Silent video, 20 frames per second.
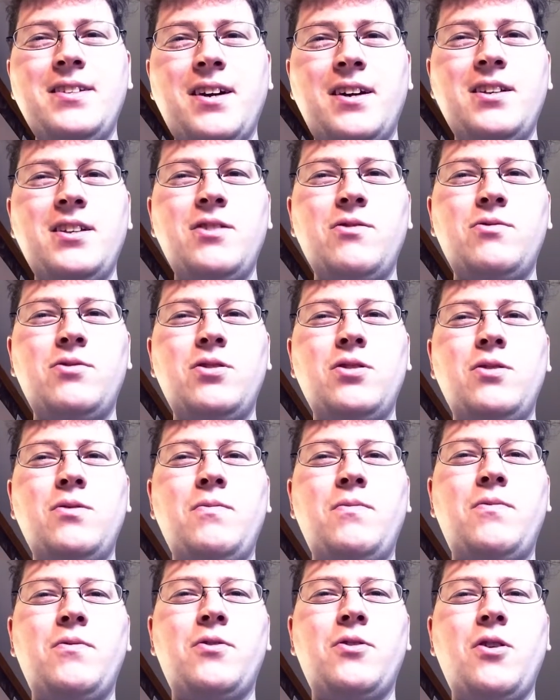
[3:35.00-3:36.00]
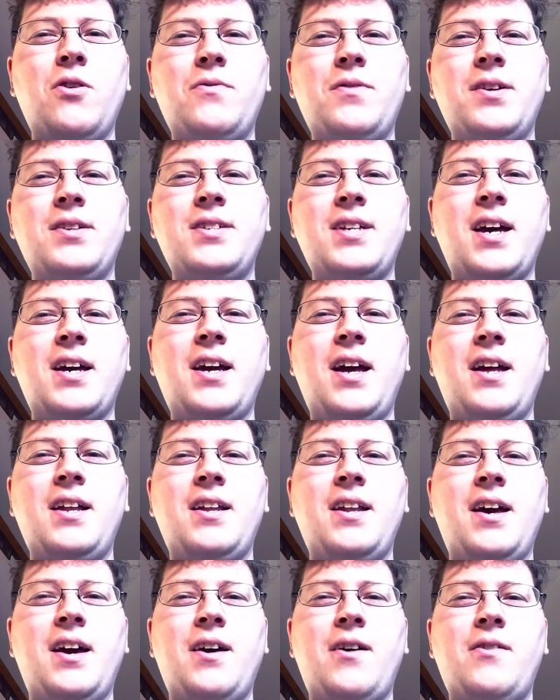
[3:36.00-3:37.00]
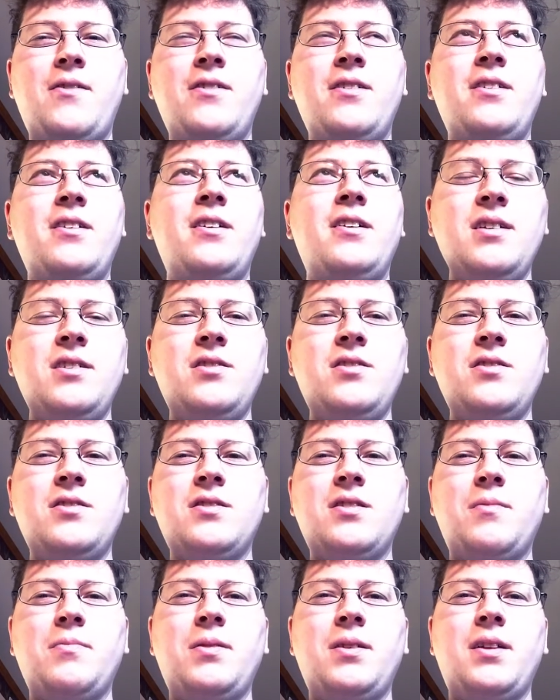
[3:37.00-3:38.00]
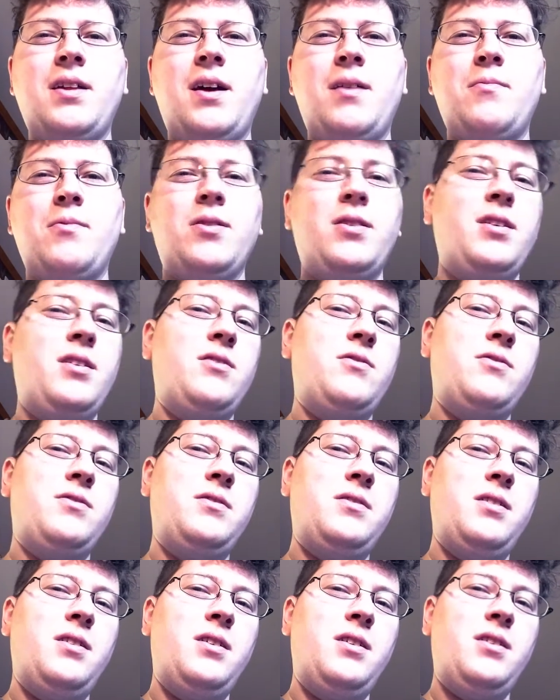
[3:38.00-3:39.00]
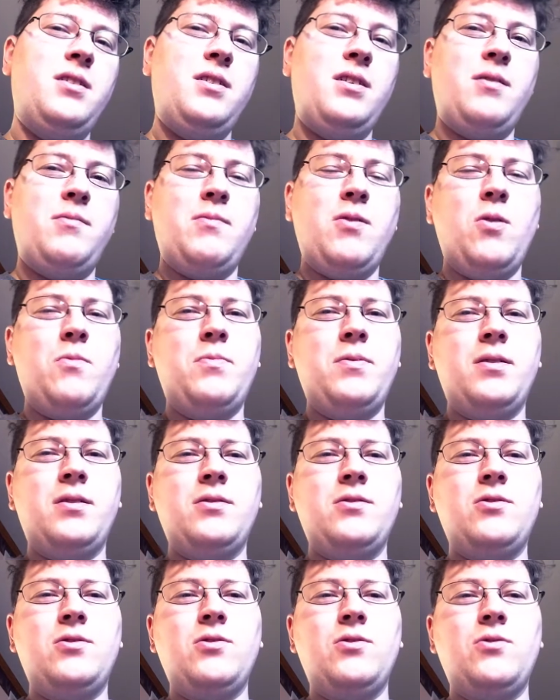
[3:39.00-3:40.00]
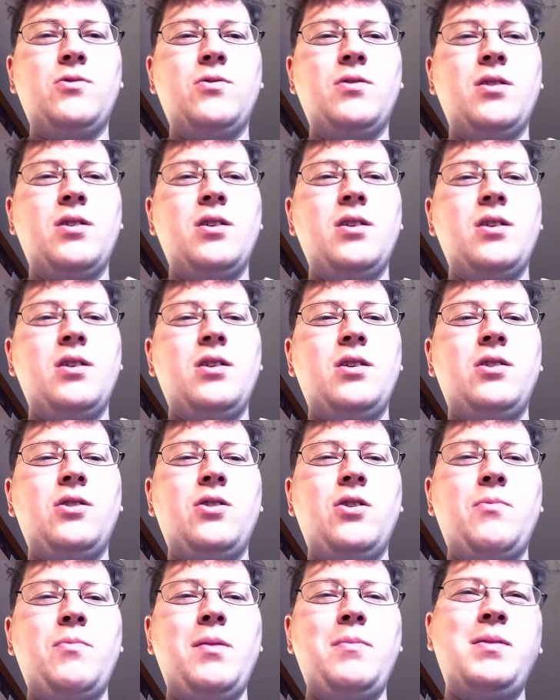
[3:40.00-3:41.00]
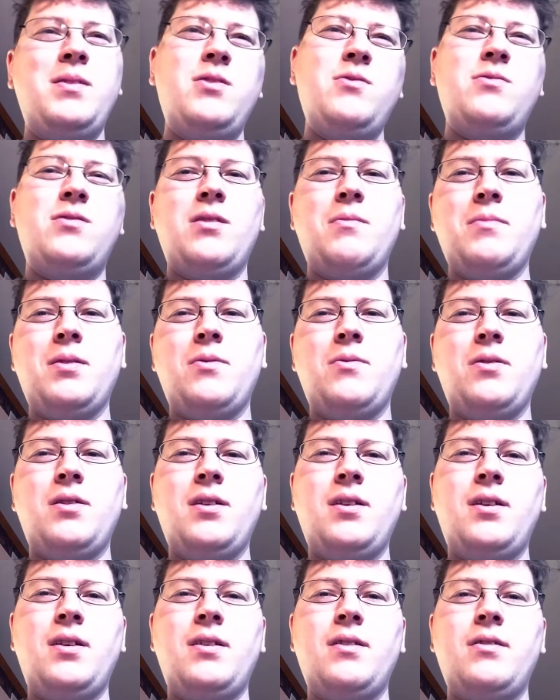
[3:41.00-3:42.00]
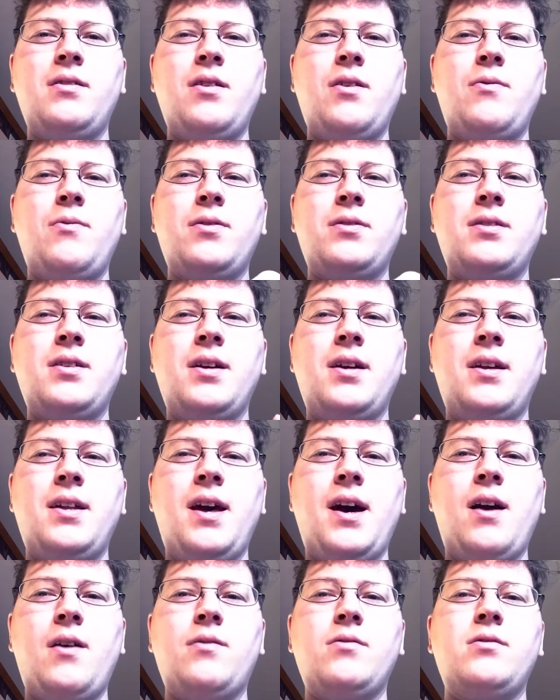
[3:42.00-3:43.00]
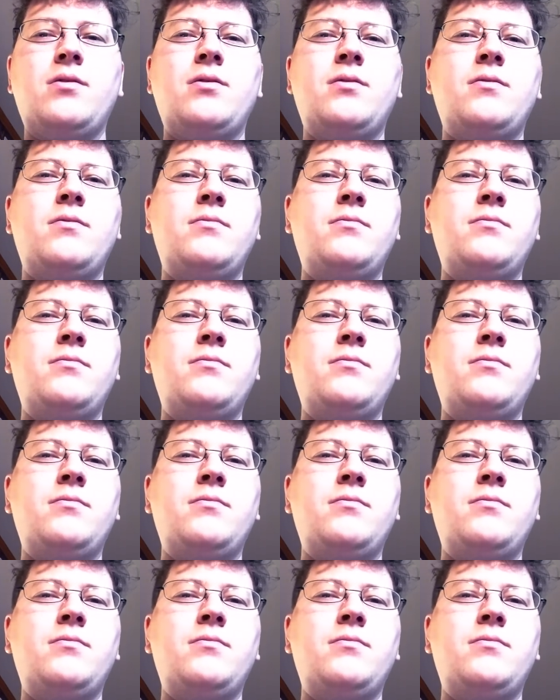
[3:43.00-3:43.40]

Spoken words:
done YouTube for over a decade now, it's just something that I'm really interested in, and I'm hoping to, you know, maybe do something with it, you know, once I get out.